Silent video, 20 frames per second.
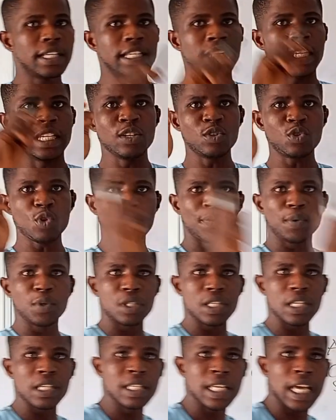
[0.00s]
they need to
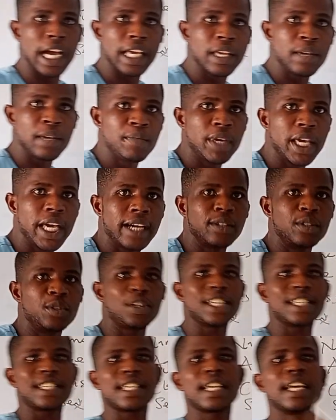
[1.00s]
put in their email
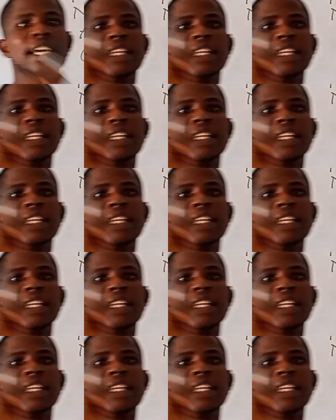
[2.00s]
address,